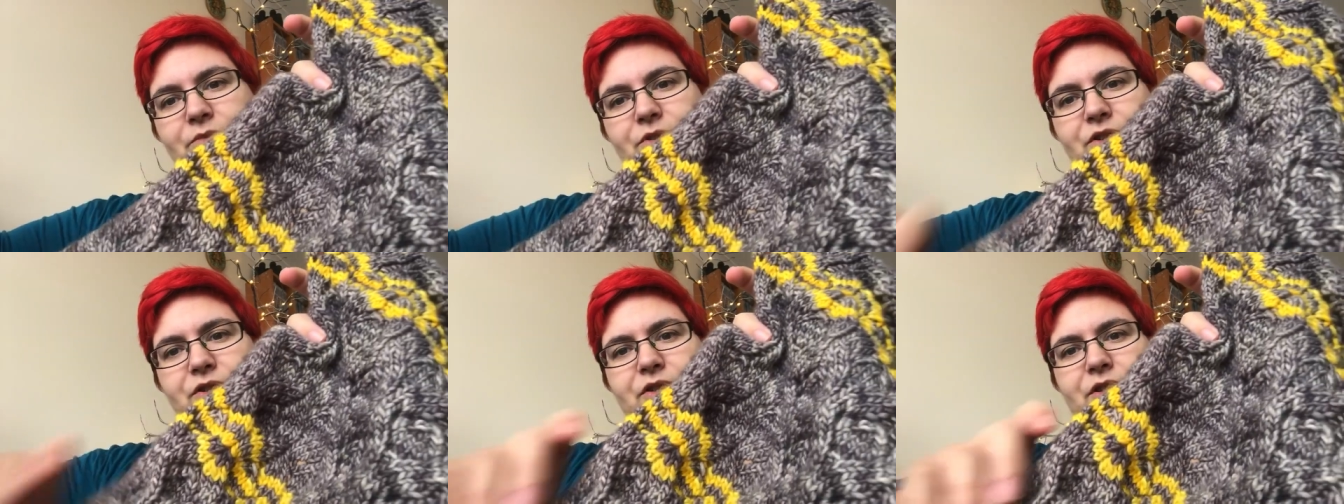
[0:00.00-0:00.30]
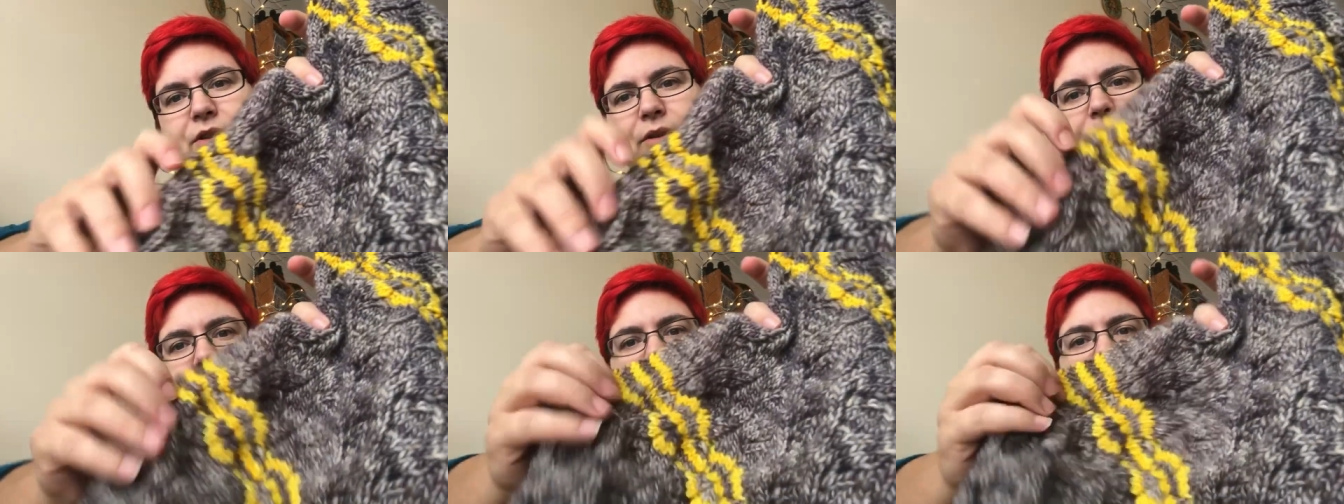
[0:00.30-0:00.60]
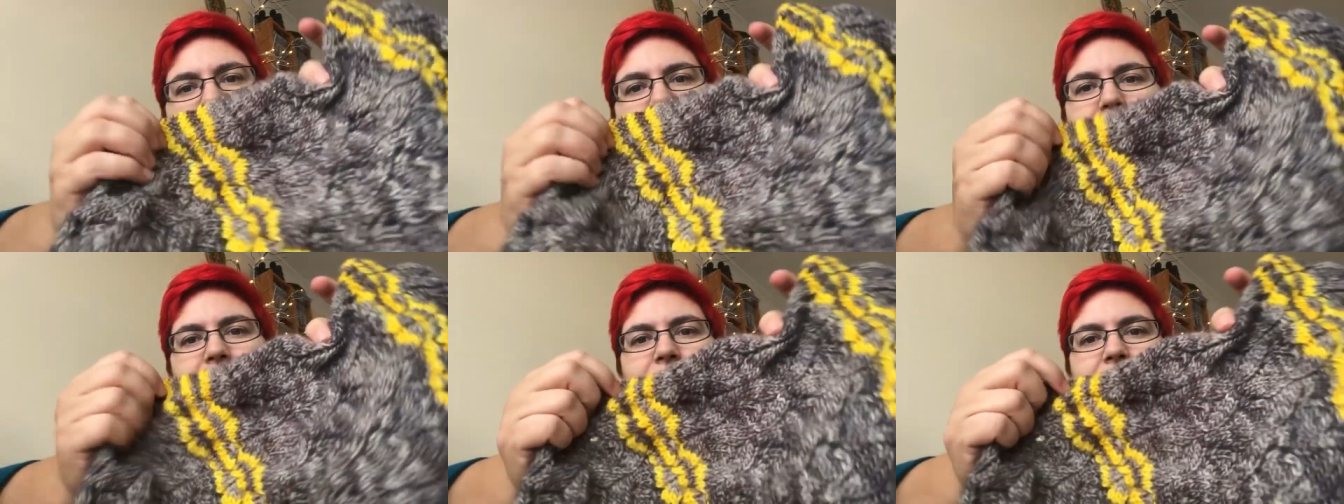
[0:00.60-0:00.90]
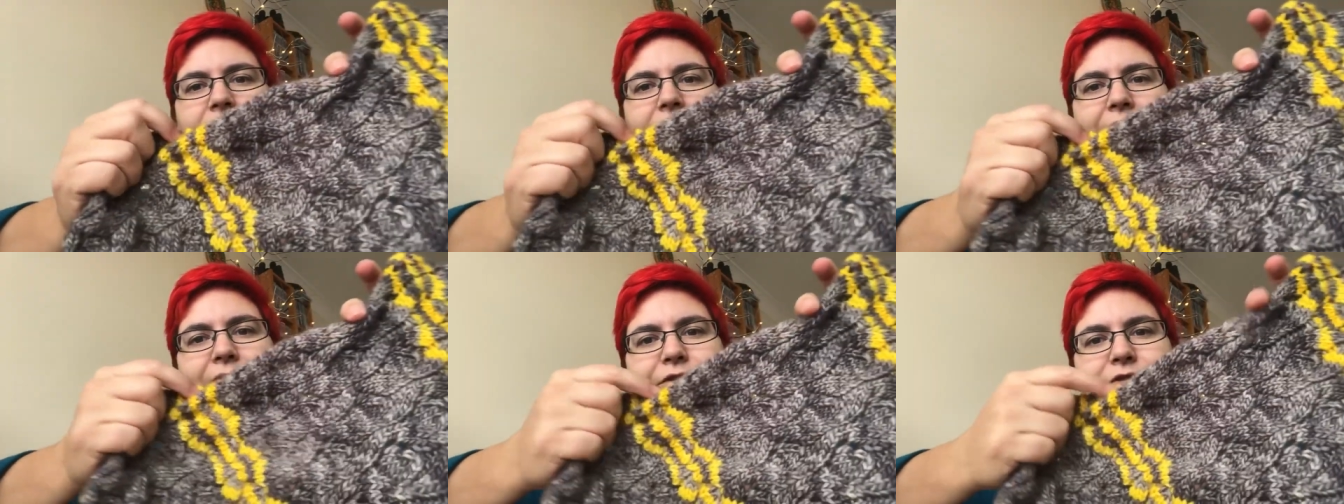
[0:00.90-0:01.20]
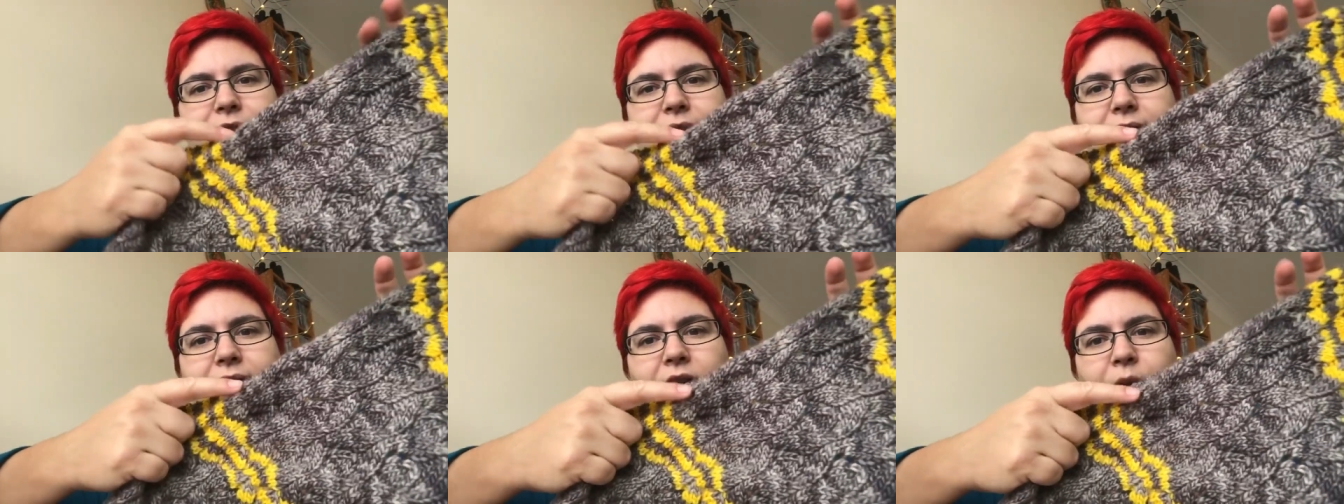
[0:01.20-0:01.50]
I'm just doing
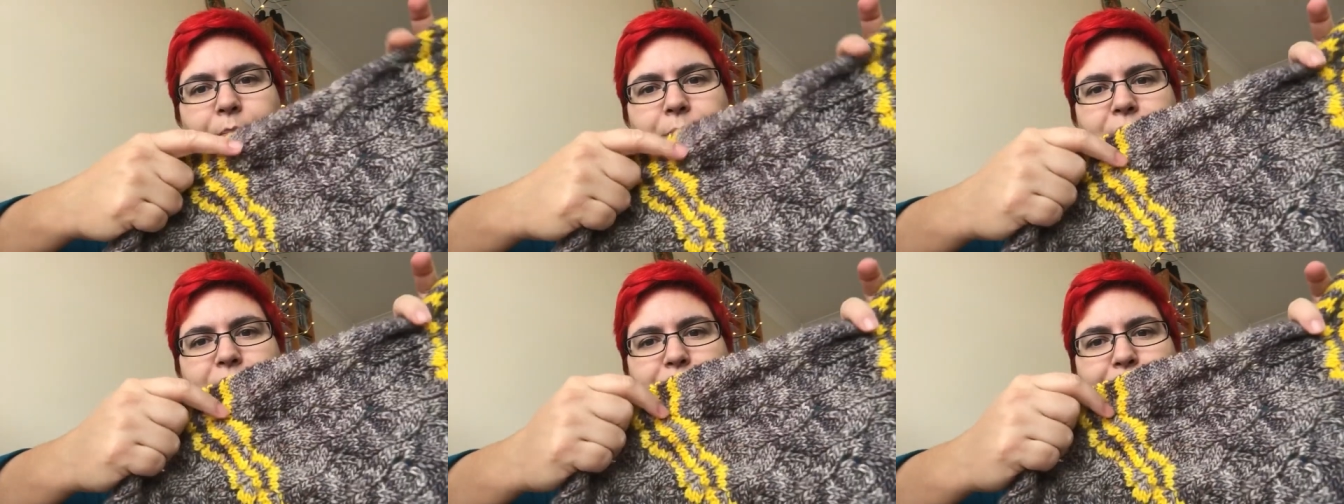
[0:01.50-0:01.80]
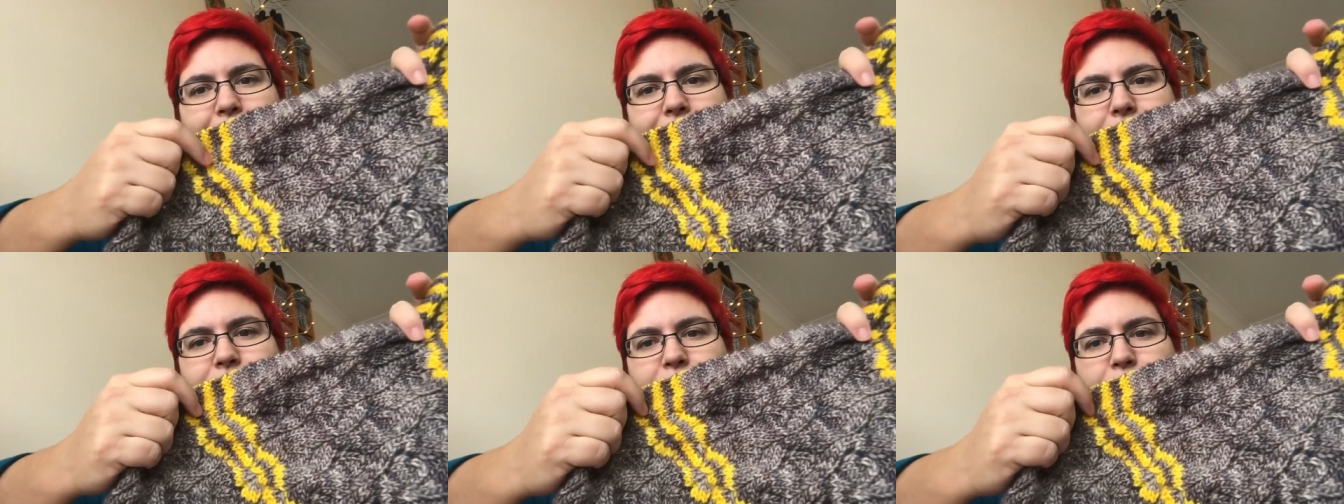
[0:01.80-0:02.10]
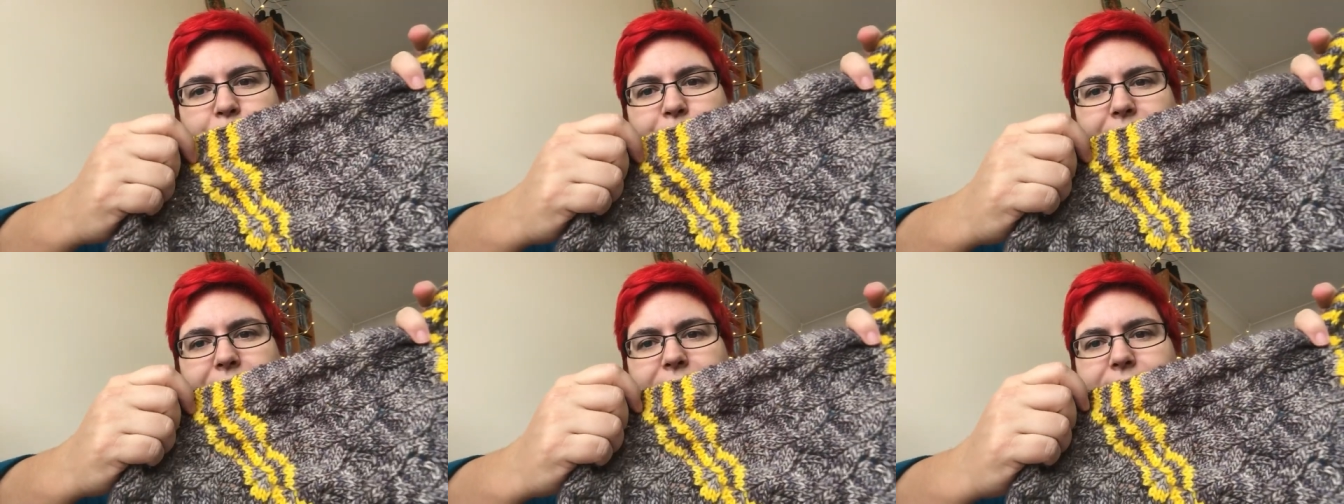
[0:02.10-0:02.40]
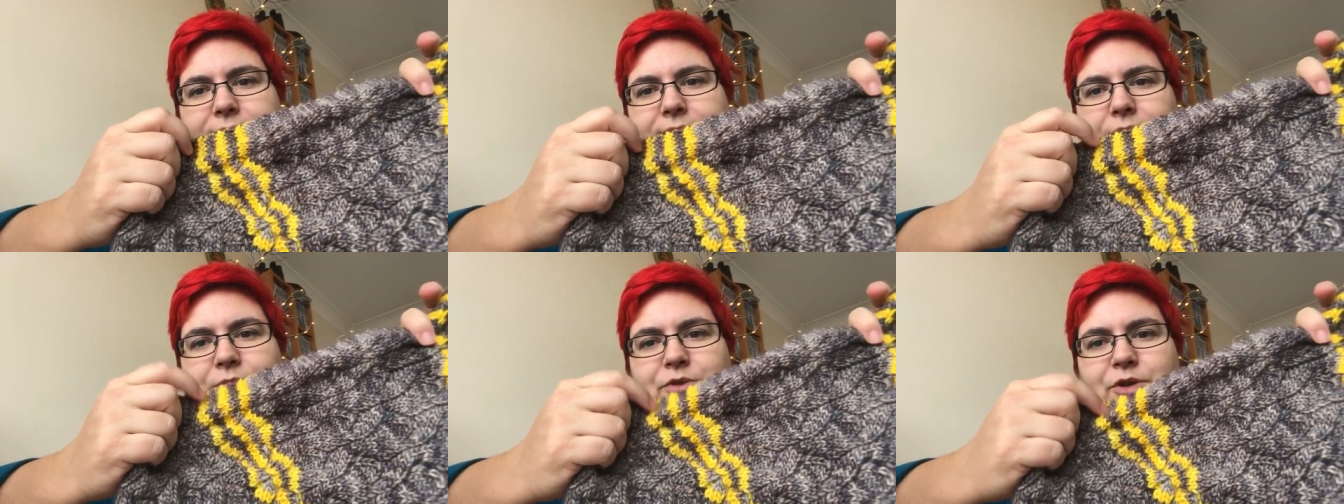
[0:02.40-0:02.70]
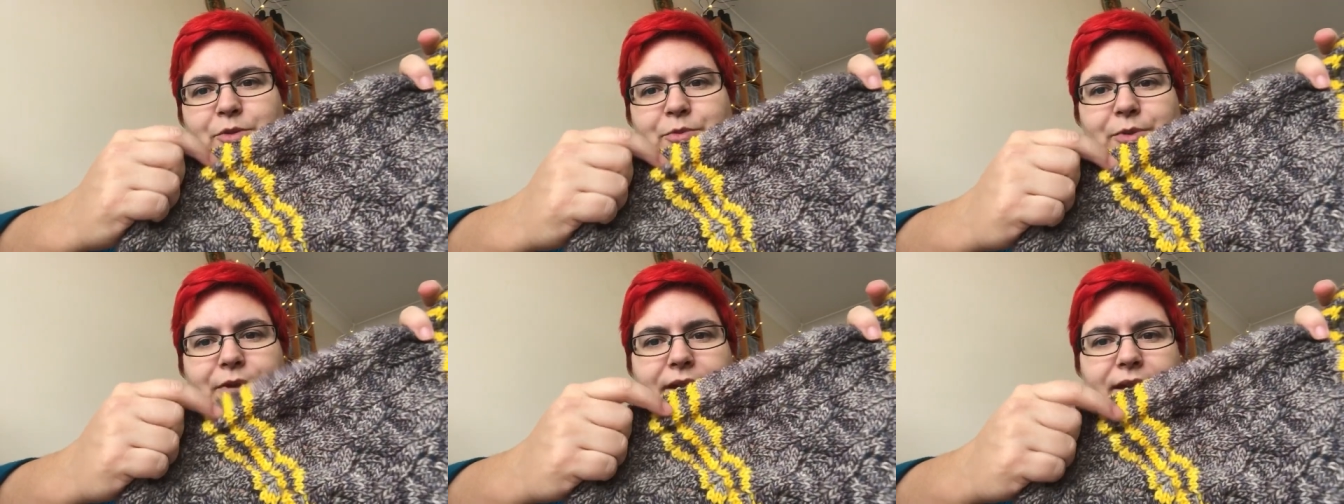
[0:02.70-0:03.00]
every couple of pattern repeats, I'm
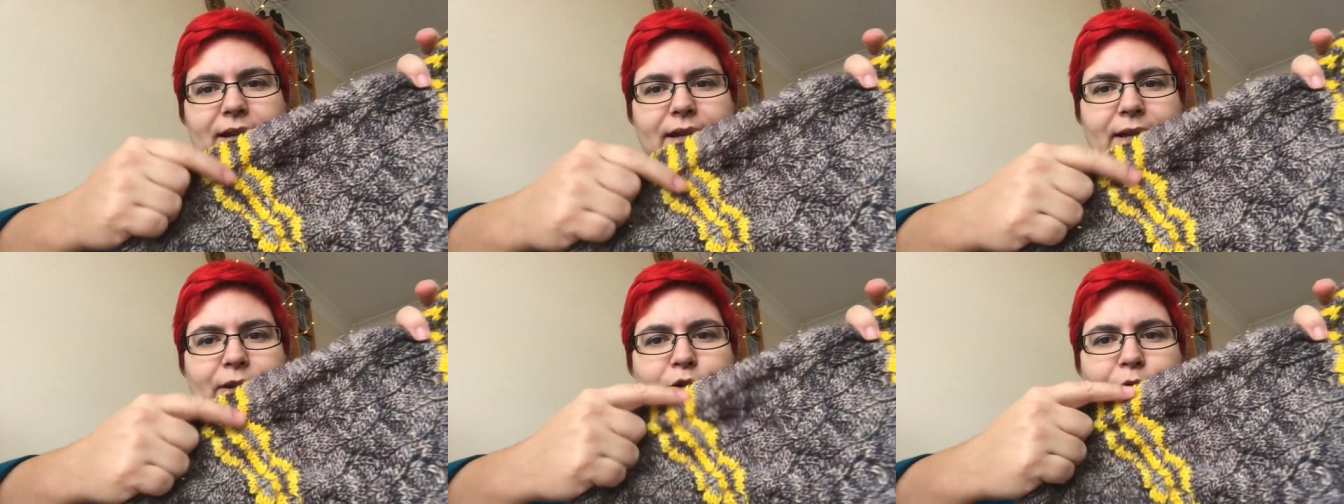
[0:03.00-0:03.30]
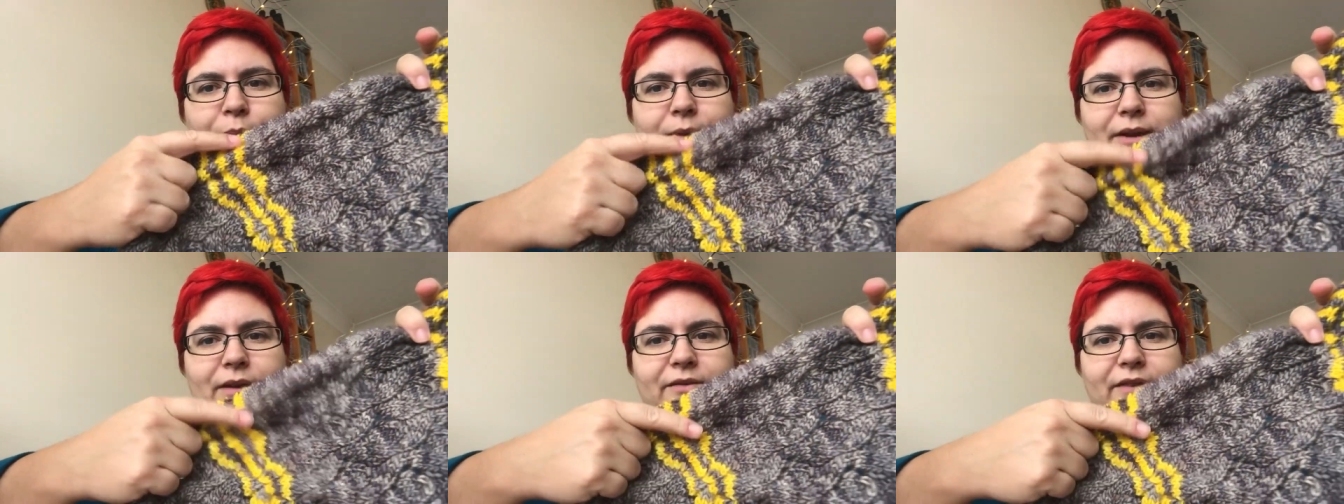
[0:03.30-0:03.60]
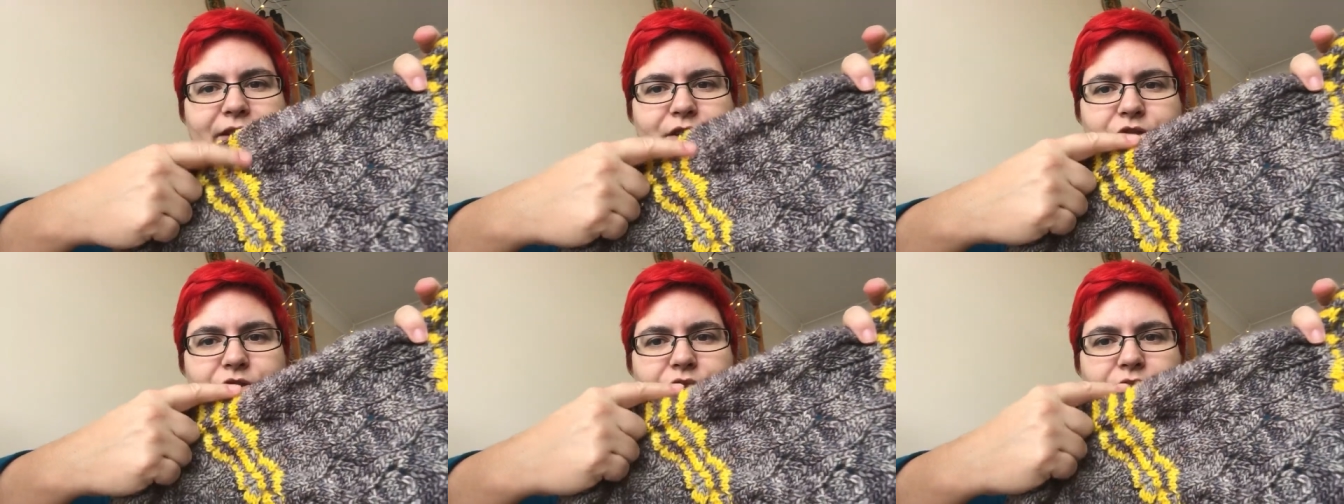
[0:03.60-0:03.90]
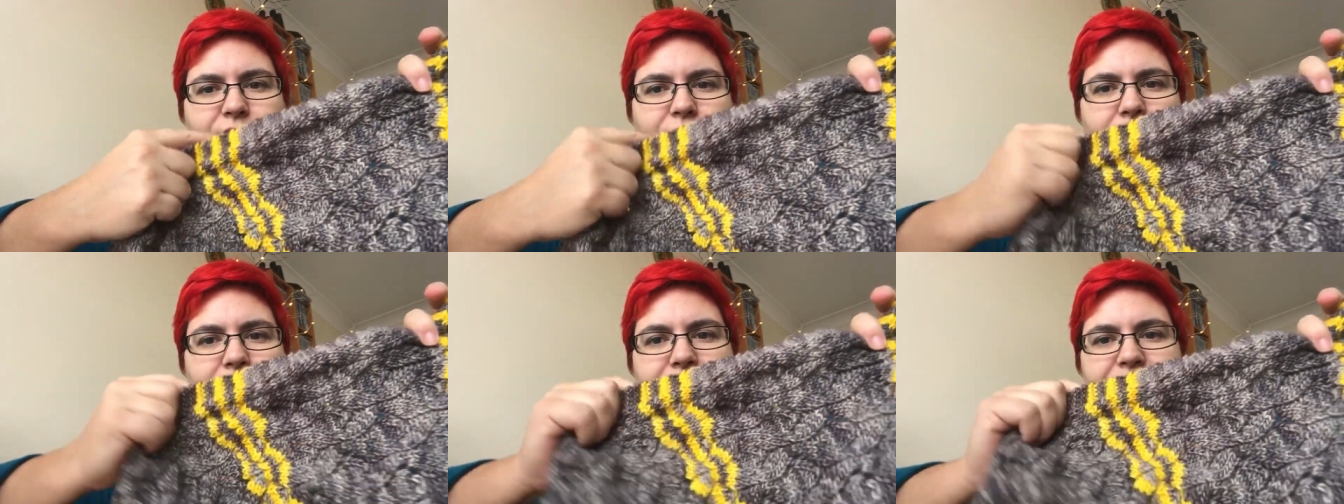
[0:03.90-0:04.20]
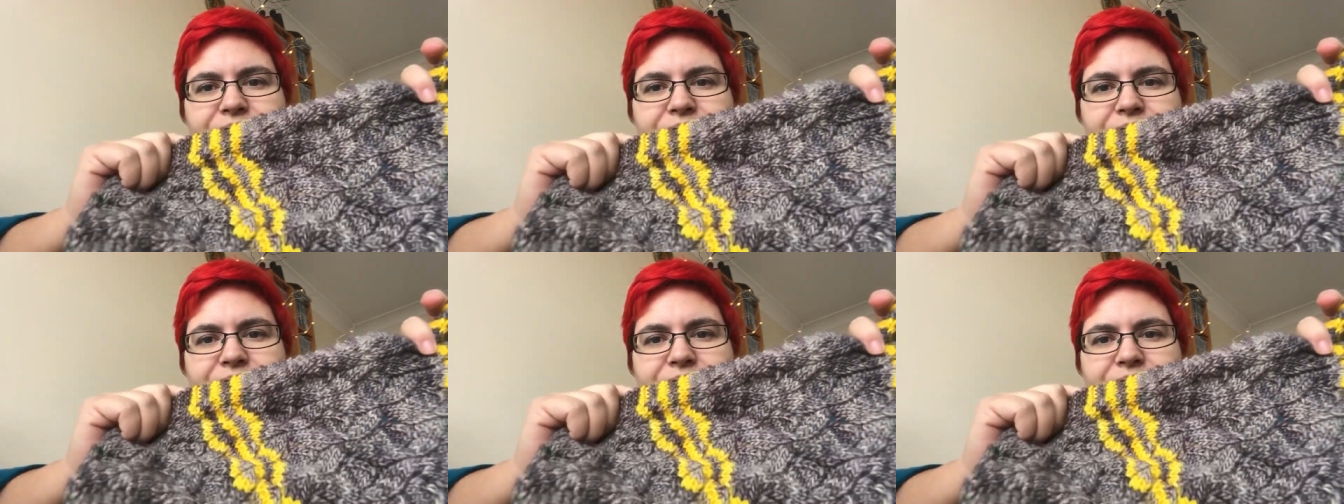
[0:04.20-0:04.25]
just putting a little bit of extra